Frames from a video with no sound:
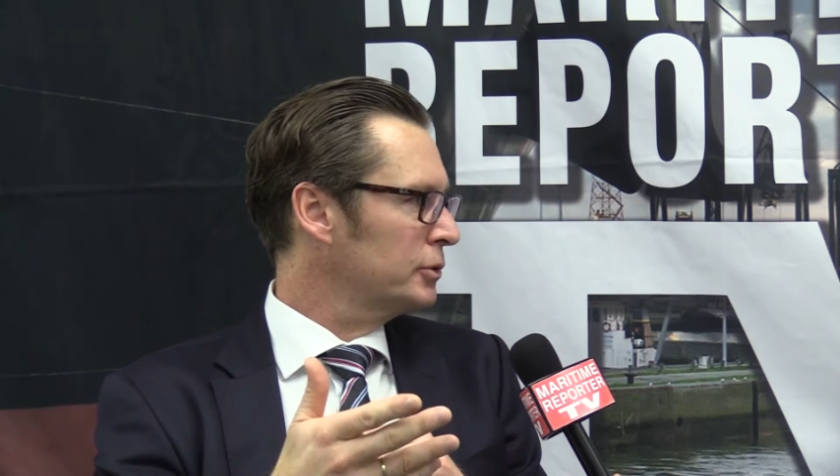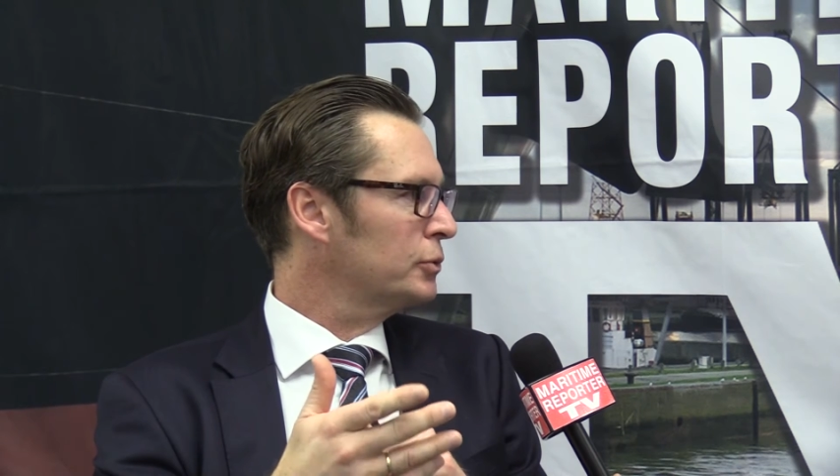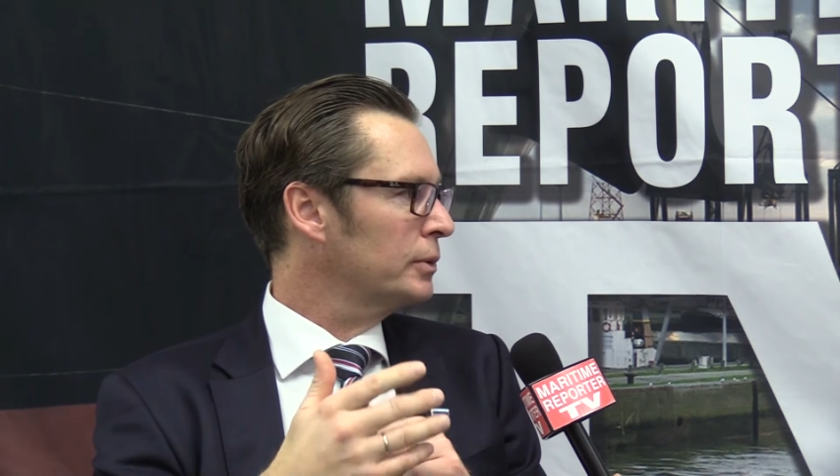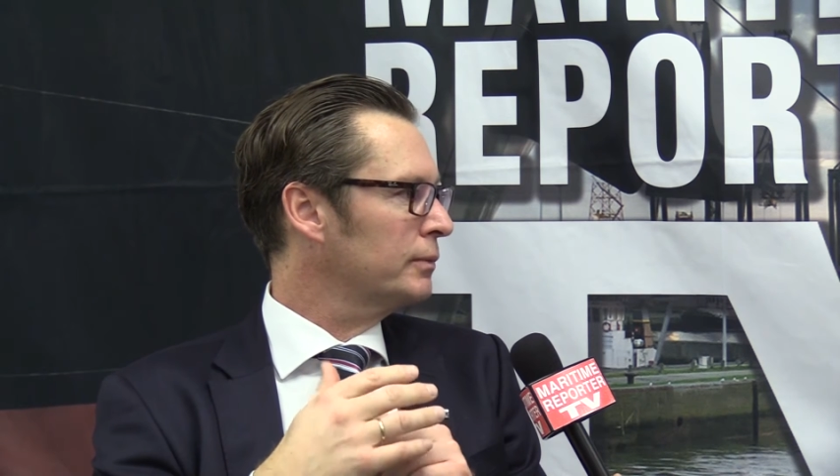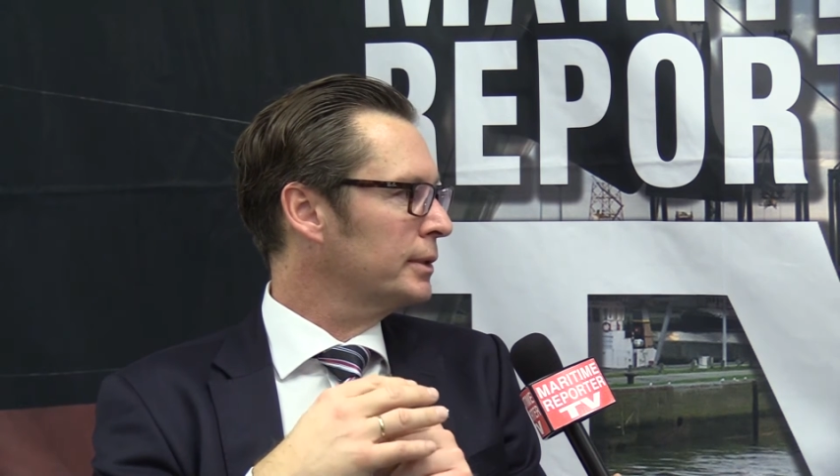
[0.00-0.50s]

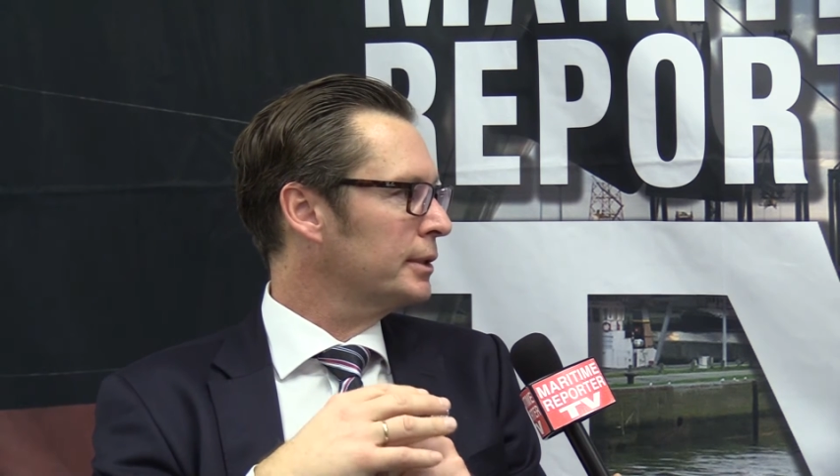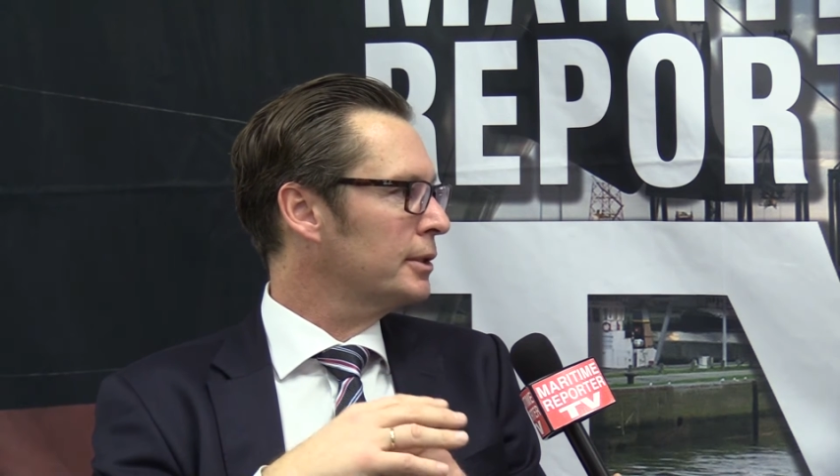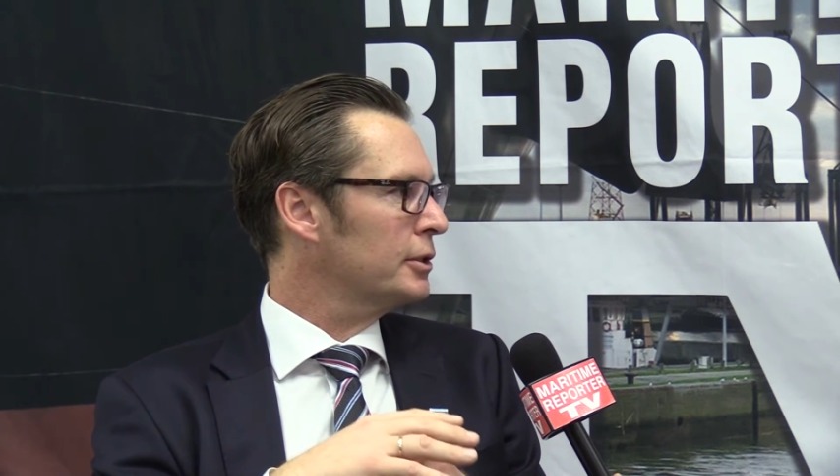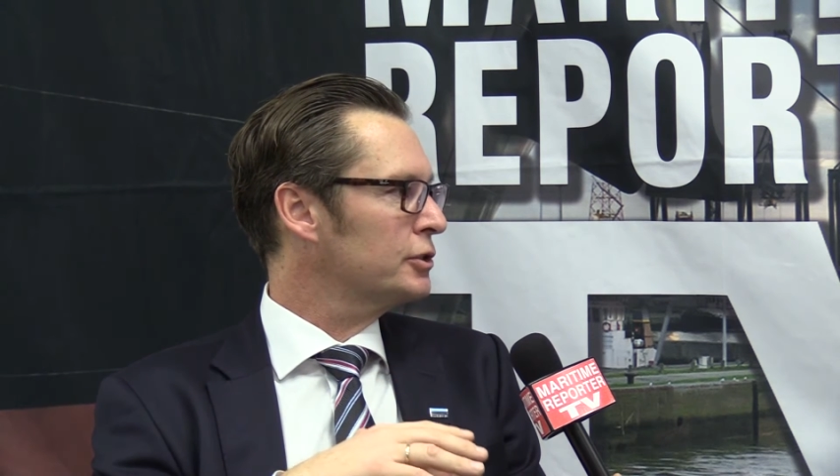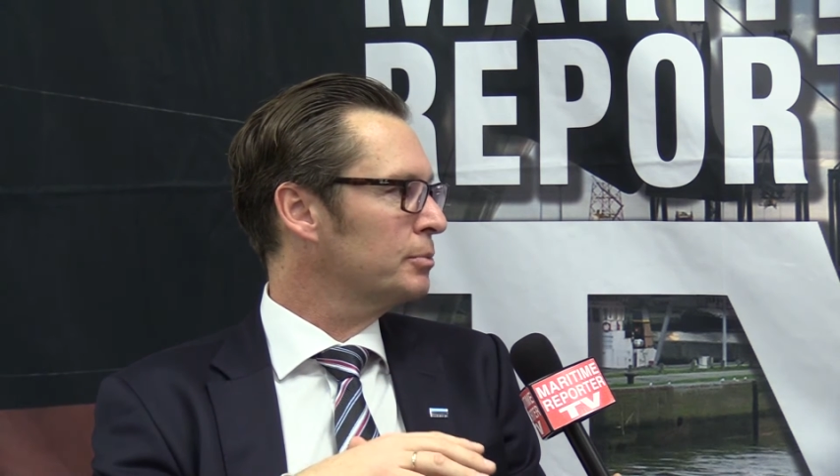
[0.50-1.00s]
doing with the
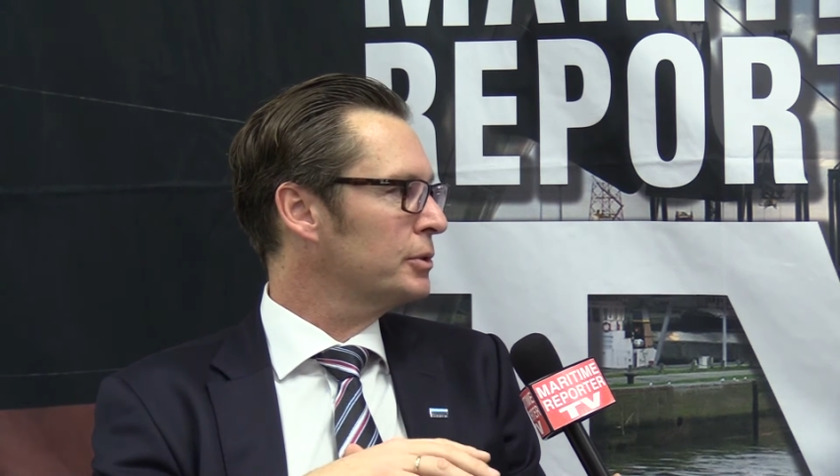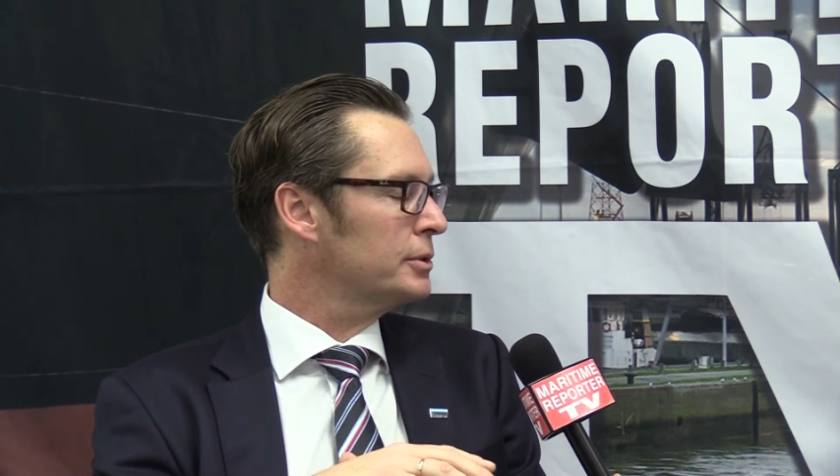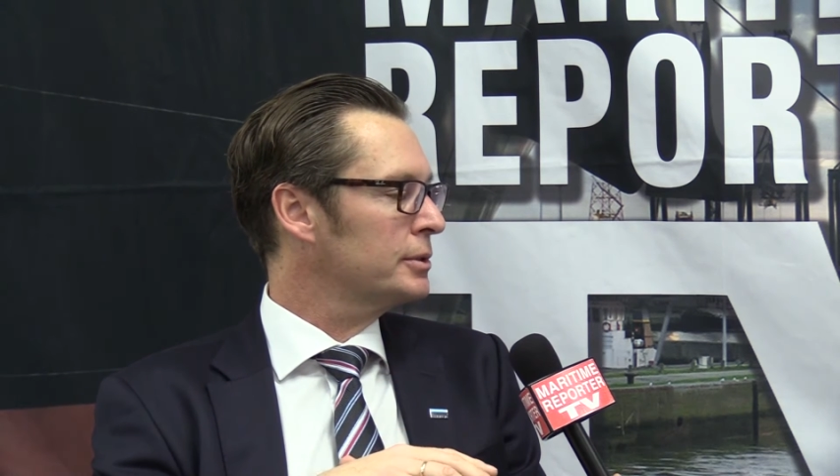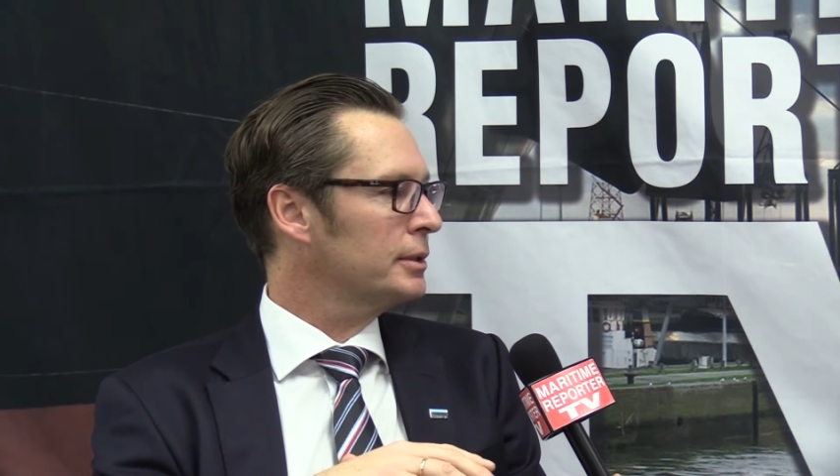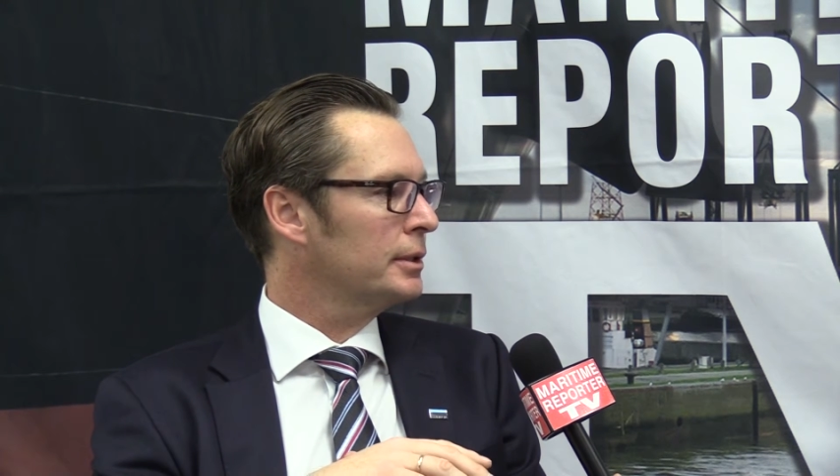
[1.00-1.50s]

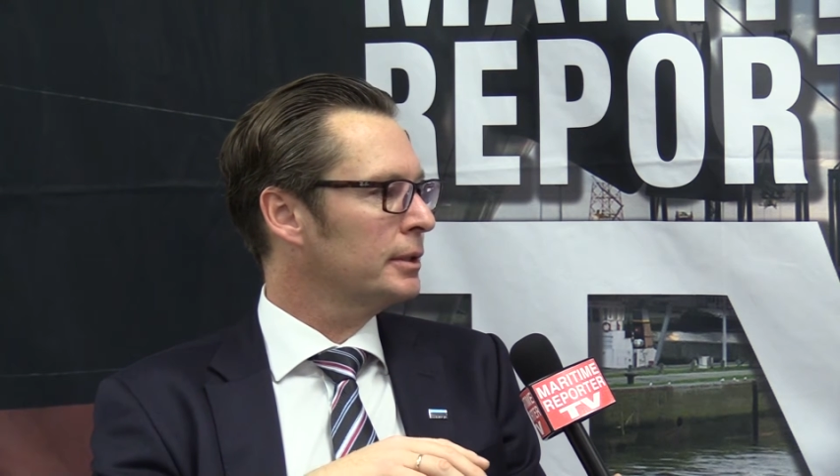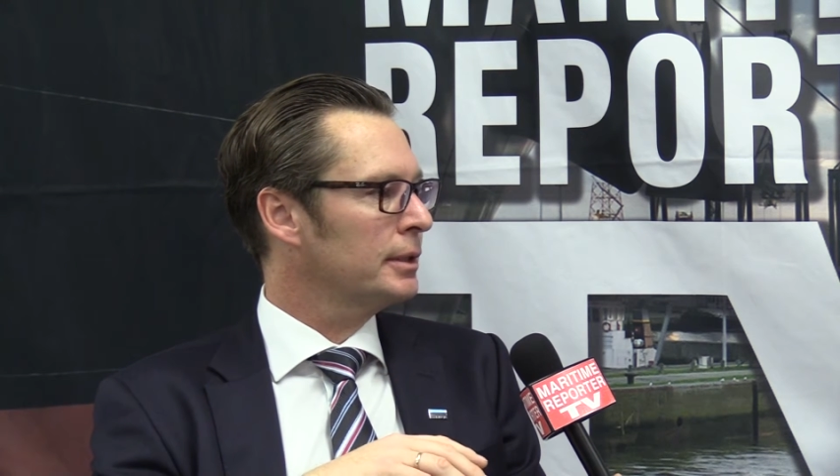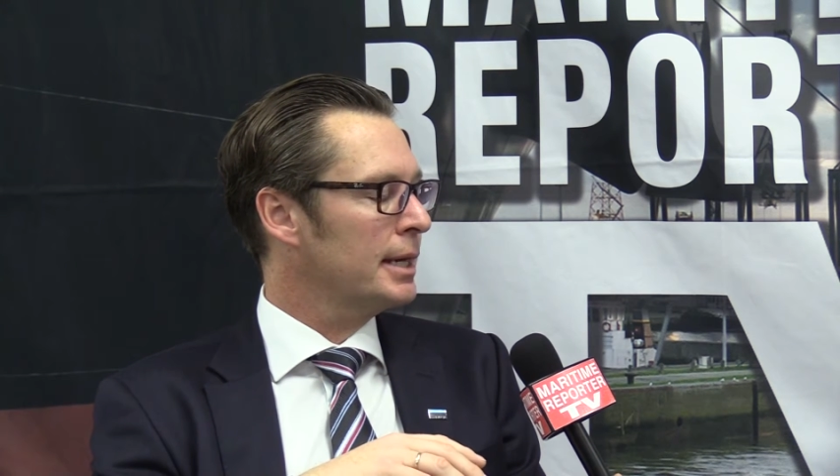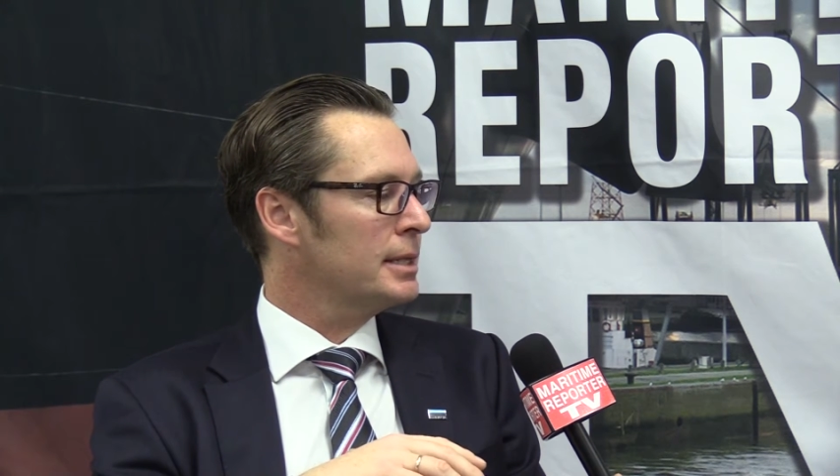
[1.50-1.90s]
customers uh, mm-hmm.